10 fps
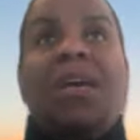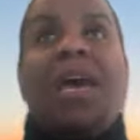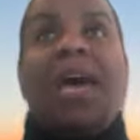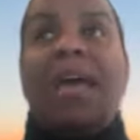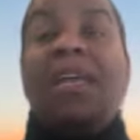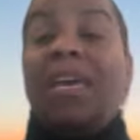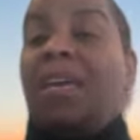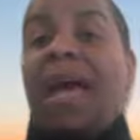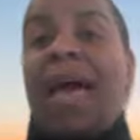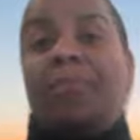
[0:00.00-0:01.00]
And it
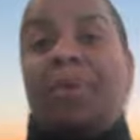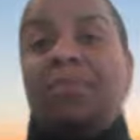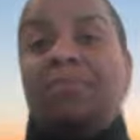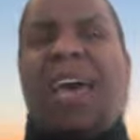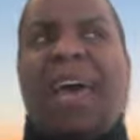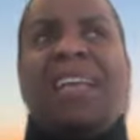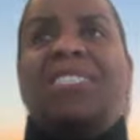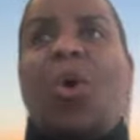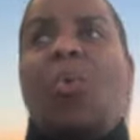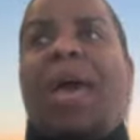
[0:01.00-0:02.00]
can happen. And it's
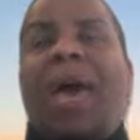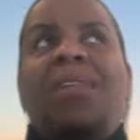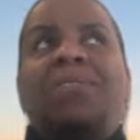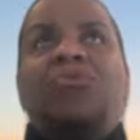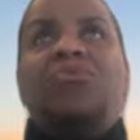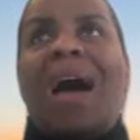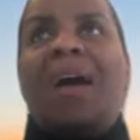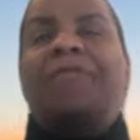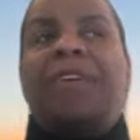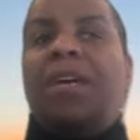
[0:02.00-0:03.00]
okay to not
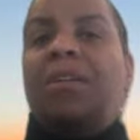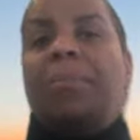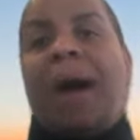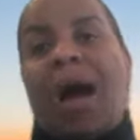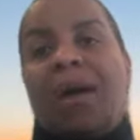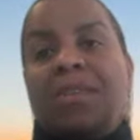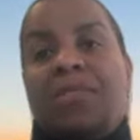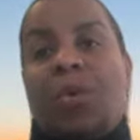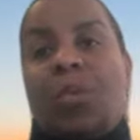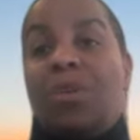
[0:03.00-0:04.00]
fit in a box that
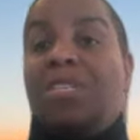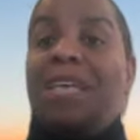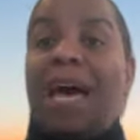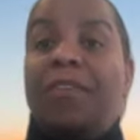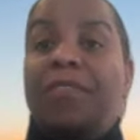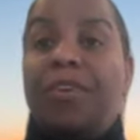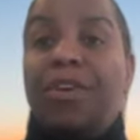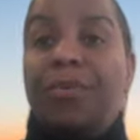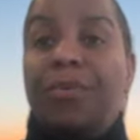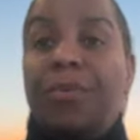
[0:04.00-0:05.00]
the world designed for
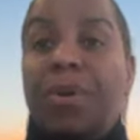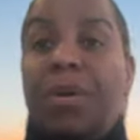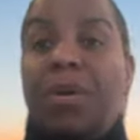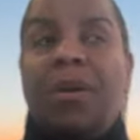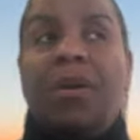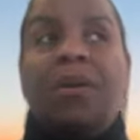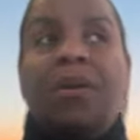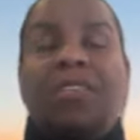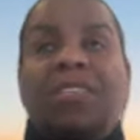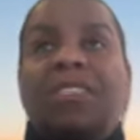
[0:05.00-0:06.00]
you.
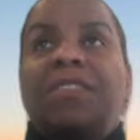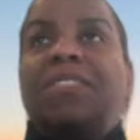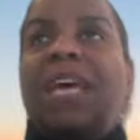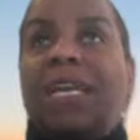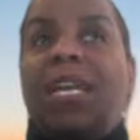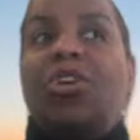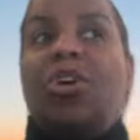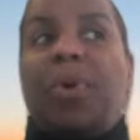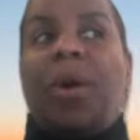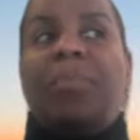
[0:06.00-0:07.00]
Stand in your
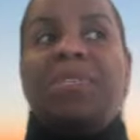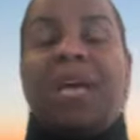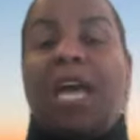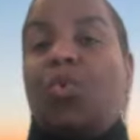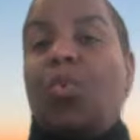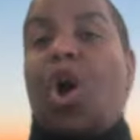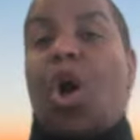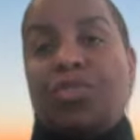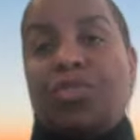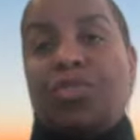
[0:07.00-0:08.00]
purpose that you
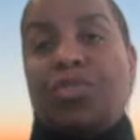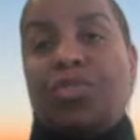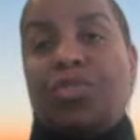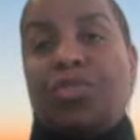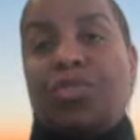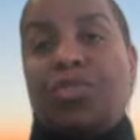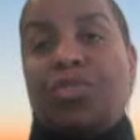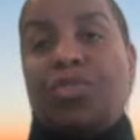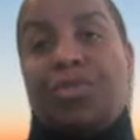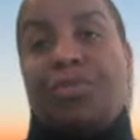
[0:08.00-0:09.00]
call to.
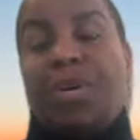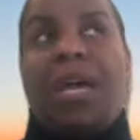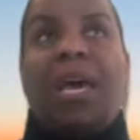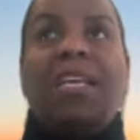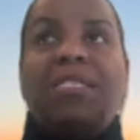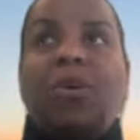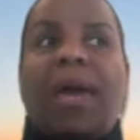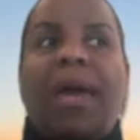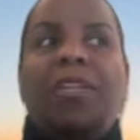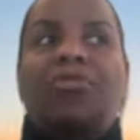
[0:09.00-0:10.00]
And it's okay to